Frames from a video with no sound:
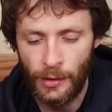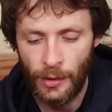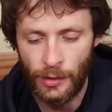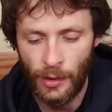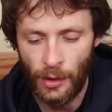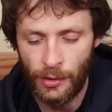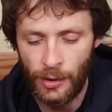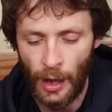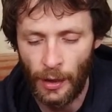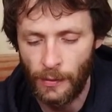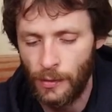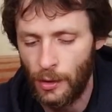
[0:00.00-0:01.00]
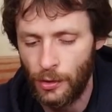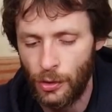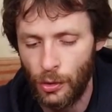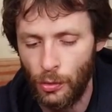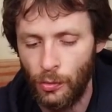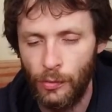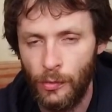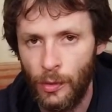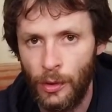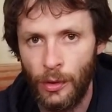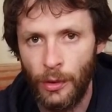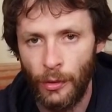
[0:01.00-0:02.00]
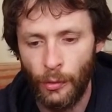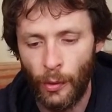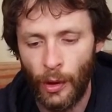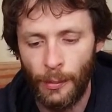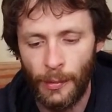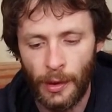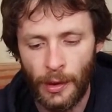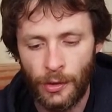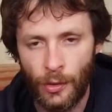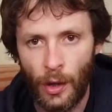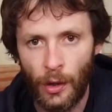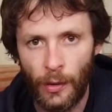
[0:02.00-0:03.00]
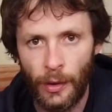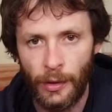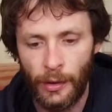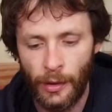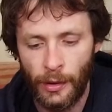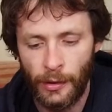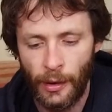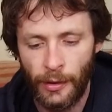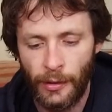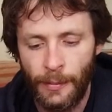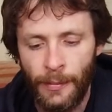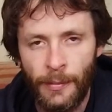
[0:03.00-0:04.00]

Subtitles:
It's not too overwhelmingly strong or anything like that.